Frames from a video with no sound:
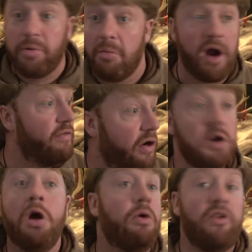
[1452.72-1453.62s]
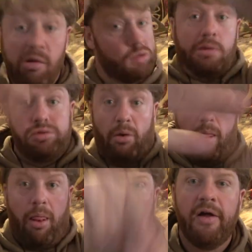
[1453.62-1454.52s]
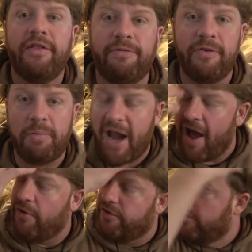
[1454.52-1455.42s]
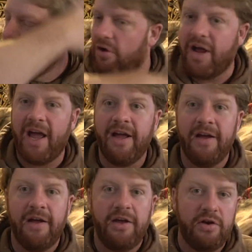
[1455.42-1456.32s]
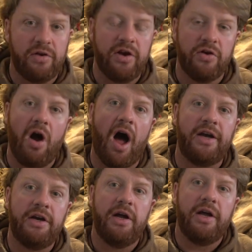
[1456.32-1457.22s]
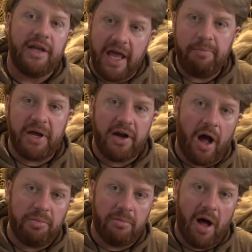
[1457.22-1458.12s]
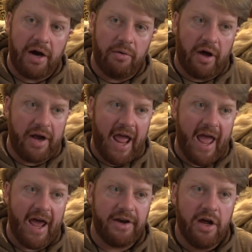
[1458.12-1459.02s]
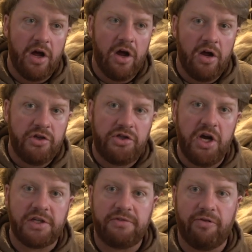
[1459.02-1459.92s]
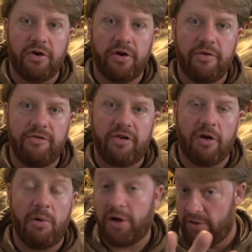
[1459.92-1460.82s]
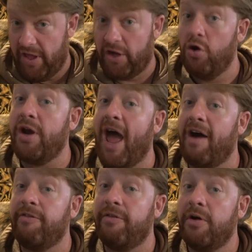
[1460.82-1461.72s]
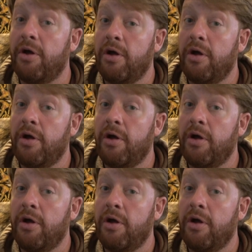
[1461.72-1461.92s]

an Aplomado Falcon. They're flipping out. Okay? You you're not keeping an Aplomado on hand just for ceremony. They could have,